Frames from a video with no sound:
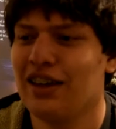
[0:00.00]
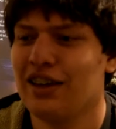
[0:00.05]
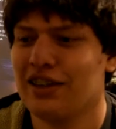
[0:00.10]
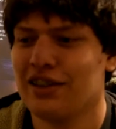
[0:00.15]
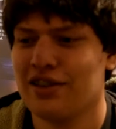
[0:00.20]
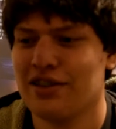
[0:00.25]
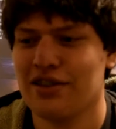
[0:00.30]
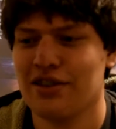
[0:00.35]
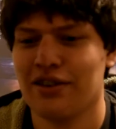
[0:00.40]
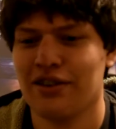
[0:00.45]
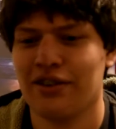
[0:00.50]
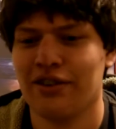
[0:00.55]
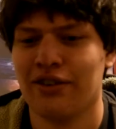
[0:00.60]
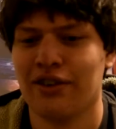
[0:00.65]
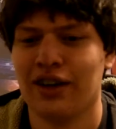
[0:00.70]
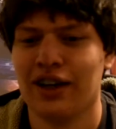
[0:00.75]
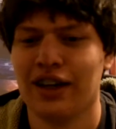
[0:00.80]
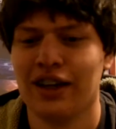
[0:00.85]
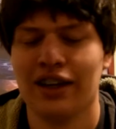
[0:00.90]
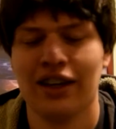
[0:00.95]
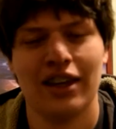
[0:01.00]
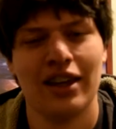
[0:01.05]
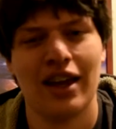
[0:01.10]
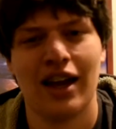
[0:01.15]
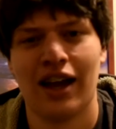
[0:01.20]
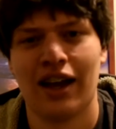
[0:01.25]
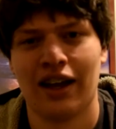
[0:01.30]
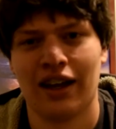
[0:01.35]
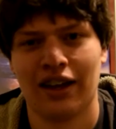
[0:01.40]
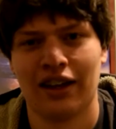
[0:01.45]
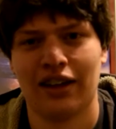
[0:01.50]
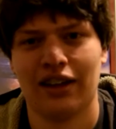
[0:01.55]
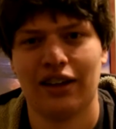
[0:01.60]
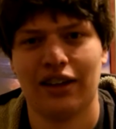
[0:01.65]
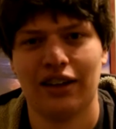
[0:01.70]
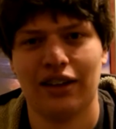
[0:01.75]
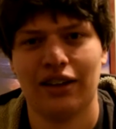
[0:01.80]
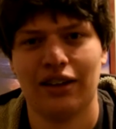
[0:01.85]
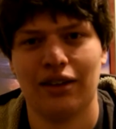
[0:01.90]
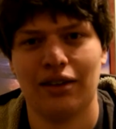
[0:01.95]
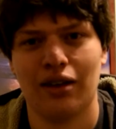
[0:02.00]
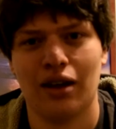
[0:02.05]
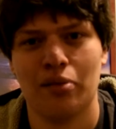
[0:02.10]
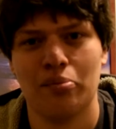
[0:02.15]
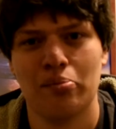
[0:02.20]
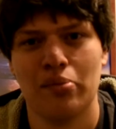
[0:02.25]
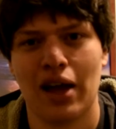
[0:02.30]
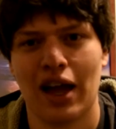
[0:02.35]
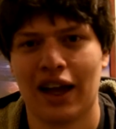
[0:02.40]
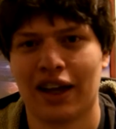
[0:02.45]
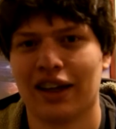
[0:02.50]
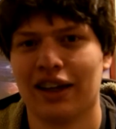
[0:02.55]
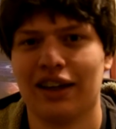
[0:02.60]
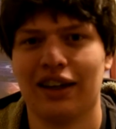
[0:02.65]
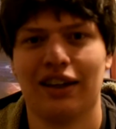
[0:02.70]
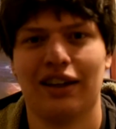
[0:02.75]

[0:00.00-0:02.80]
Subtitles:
So yeah, I'm back.